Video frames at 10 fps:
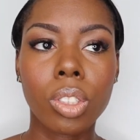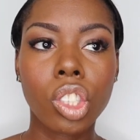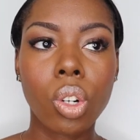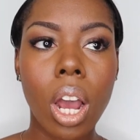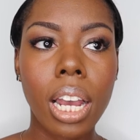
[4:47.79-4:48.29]

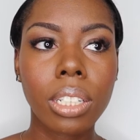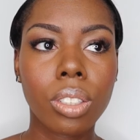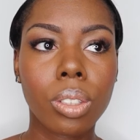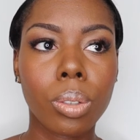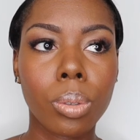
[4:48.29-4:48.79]
try
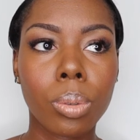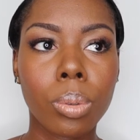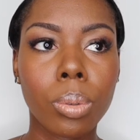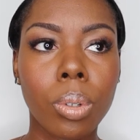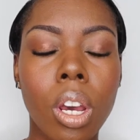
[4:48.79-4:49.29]

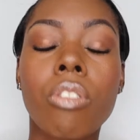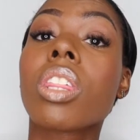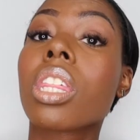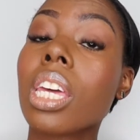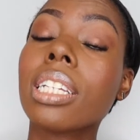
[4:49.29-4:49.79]
to, for
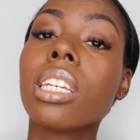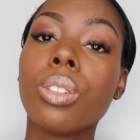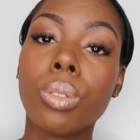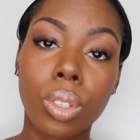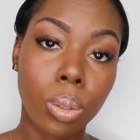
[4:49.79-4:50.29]
the things that
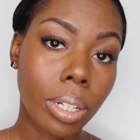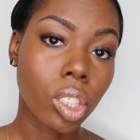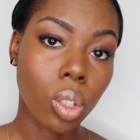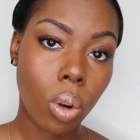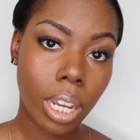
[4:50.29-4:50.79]
you do
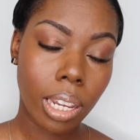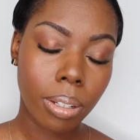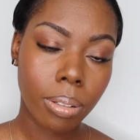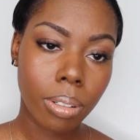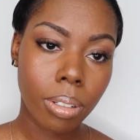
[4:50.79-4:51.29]
enjoy,
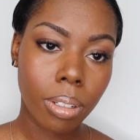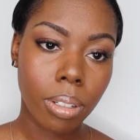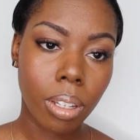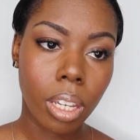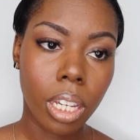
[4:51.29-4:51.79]

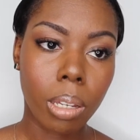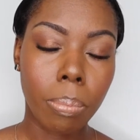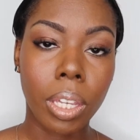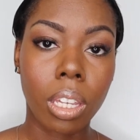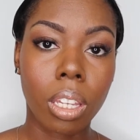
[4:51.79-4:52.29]
it could
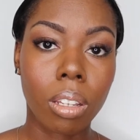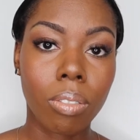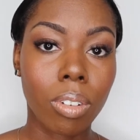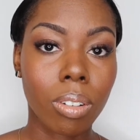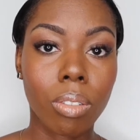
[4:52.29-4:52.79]
be,
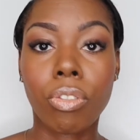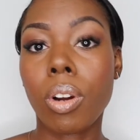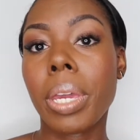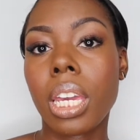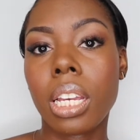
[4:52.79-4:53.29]
for
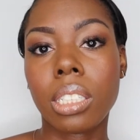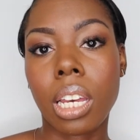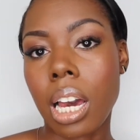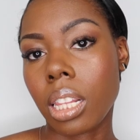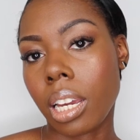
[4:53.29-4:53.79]
me, it's
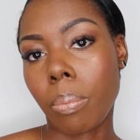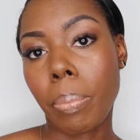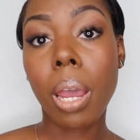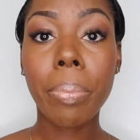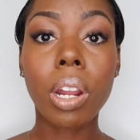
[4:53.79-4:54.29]
like I like
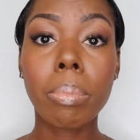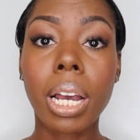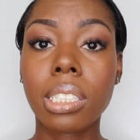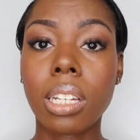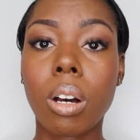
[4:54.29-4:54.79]
pampering
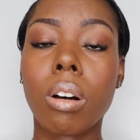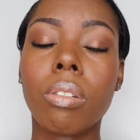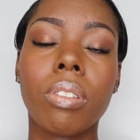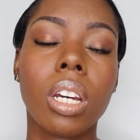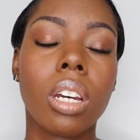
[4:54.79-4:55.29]

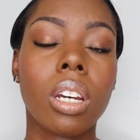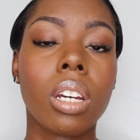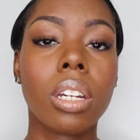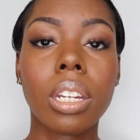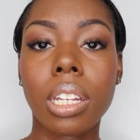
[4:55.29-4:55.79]
myself,
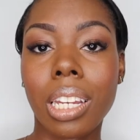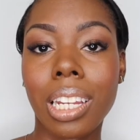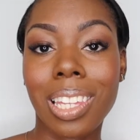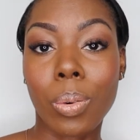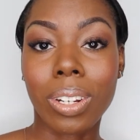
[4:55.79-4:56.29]

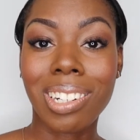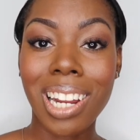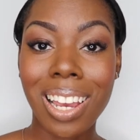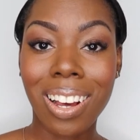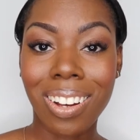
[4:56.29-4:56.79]
anything with
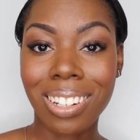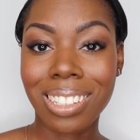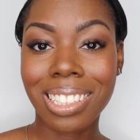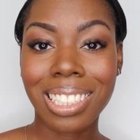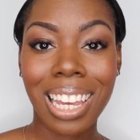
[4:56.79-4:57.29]

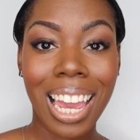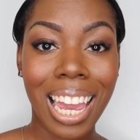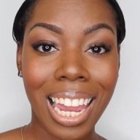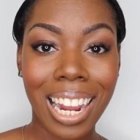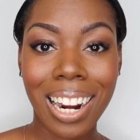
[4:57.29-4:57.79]
nails,
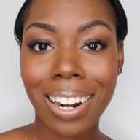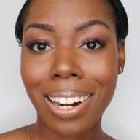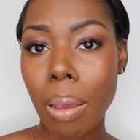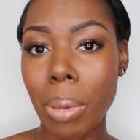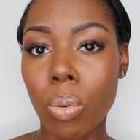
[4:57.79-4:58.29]
hair.
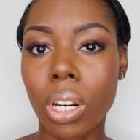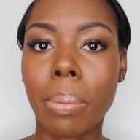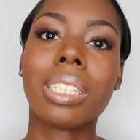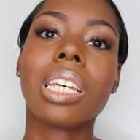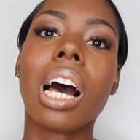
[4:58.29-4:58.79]
I may want a
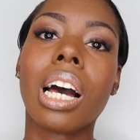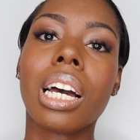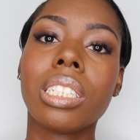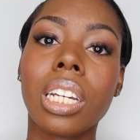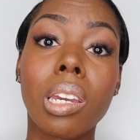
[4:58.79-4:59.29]

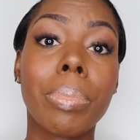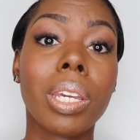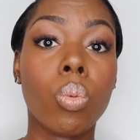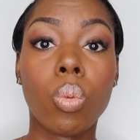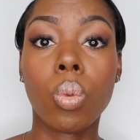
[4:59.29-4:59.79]
massage. It could
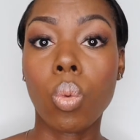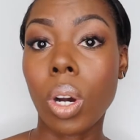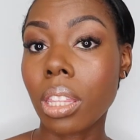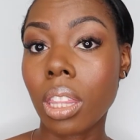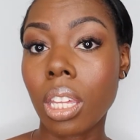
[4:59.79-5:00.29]
be
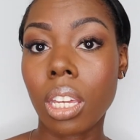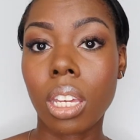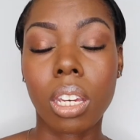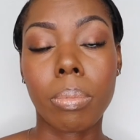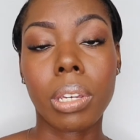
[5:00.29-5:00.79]
one thing.
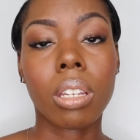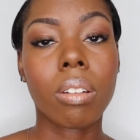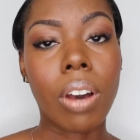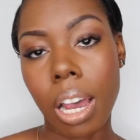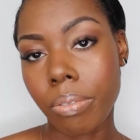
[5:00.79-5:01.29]
It could be
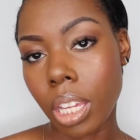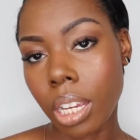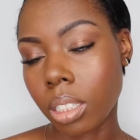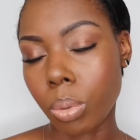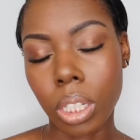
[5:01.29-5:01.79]
5
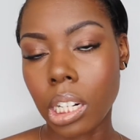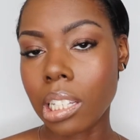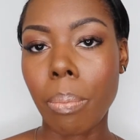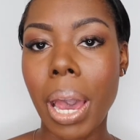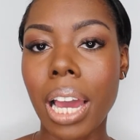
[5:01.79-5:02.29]
things. It really
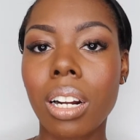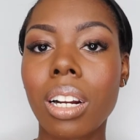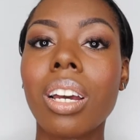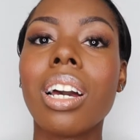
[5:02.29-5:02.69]
doesn't matter.